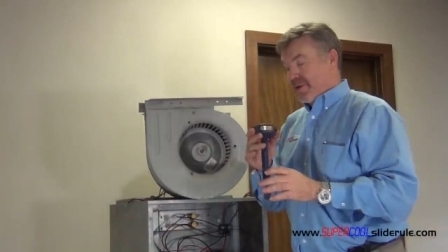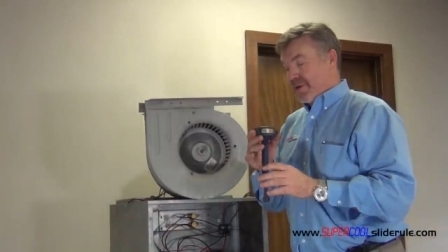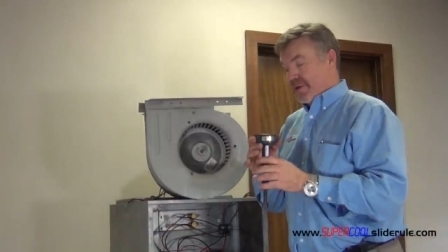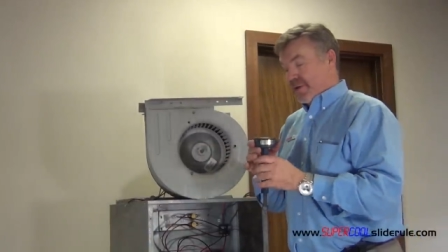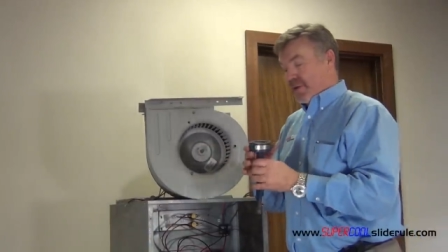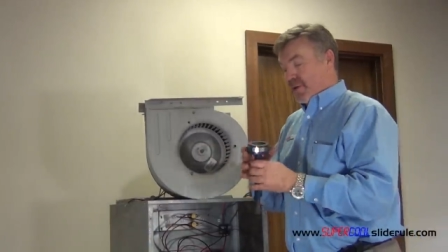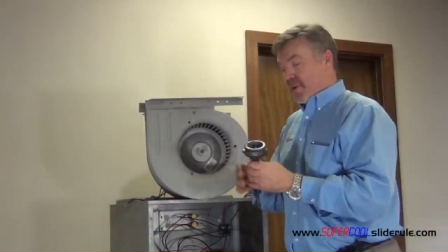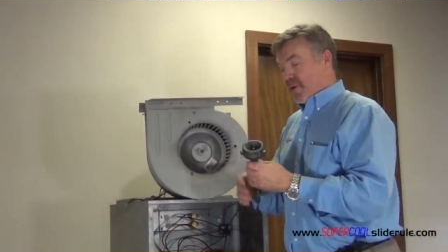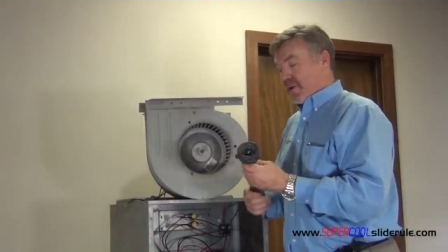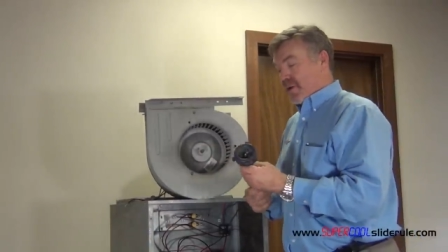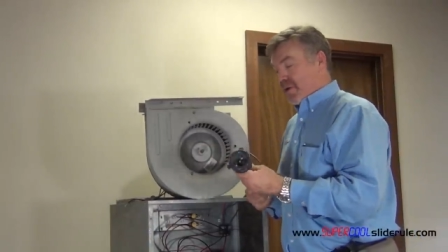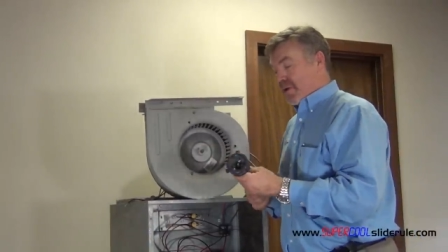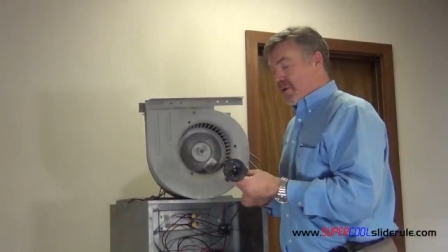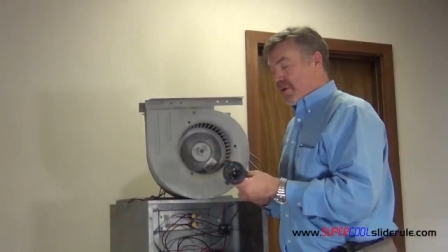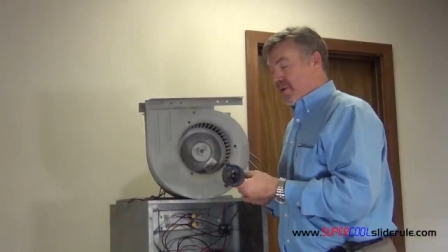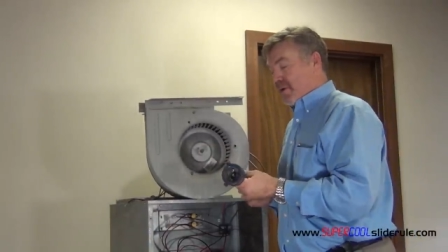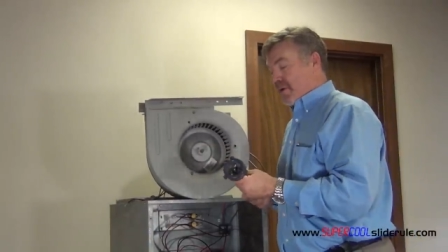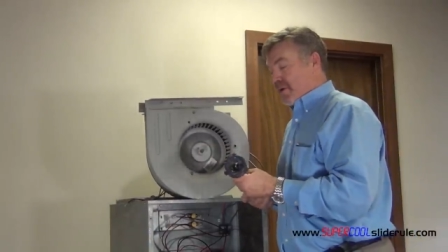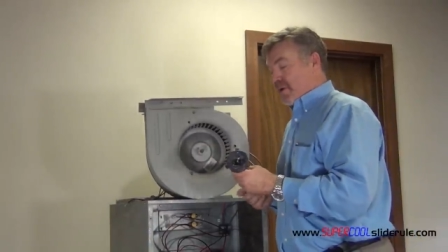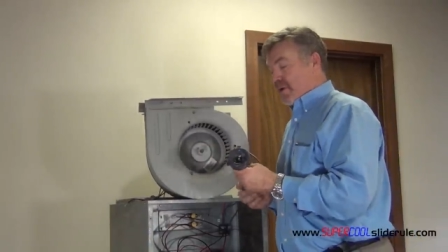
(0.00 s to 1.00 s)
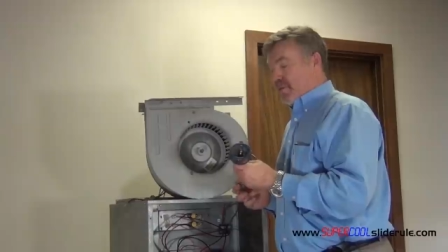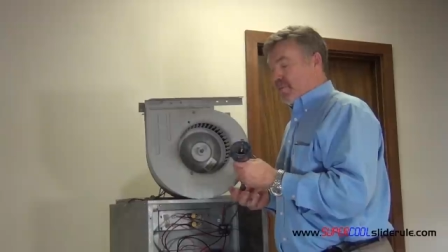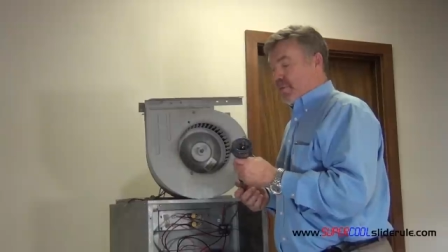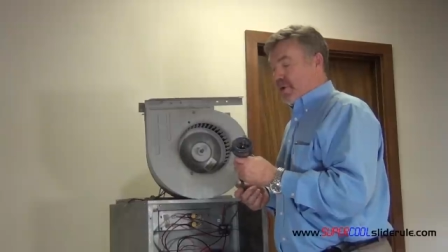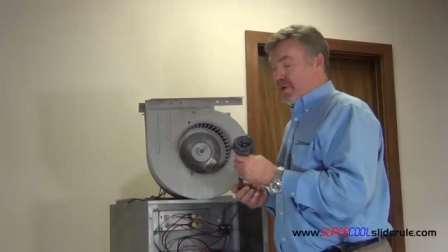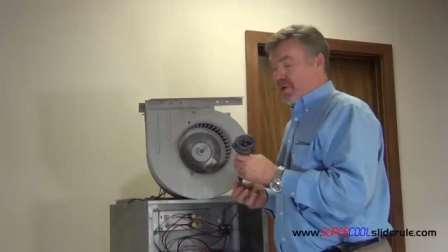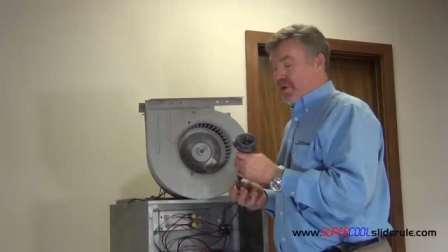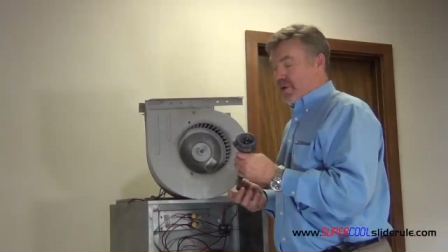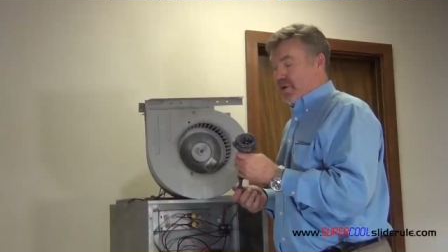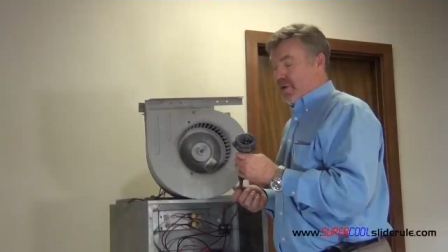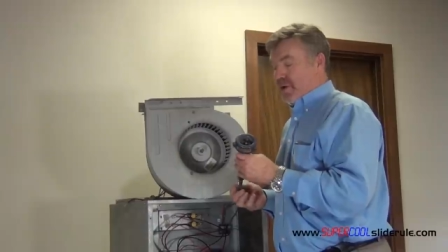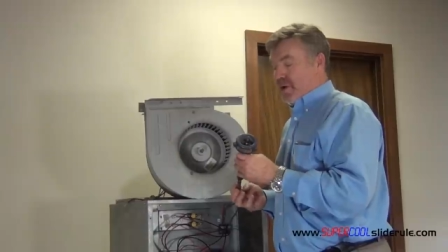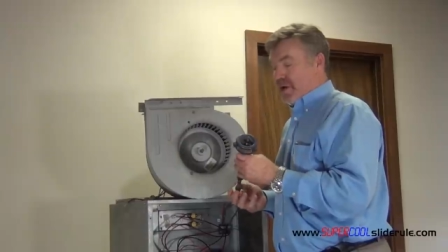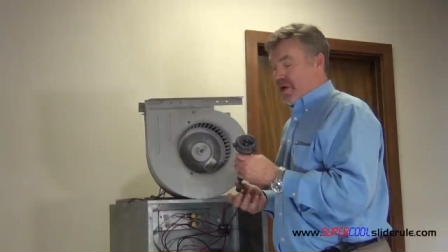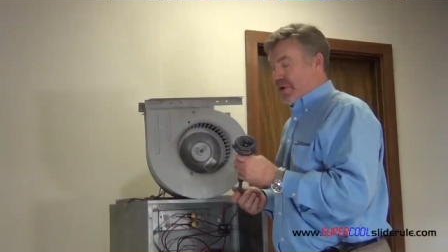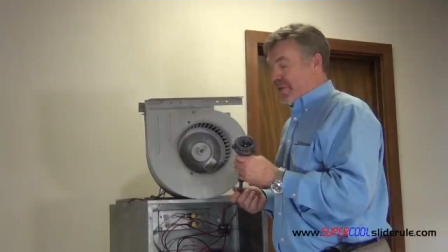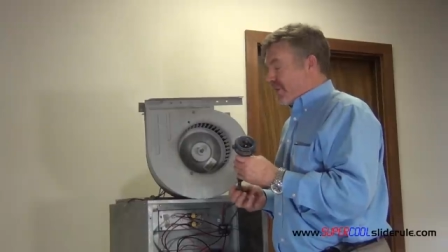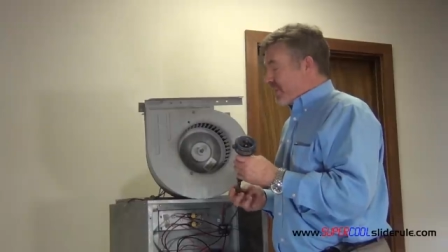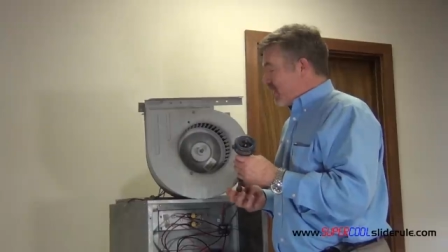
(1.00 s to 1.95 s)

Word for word: your puller on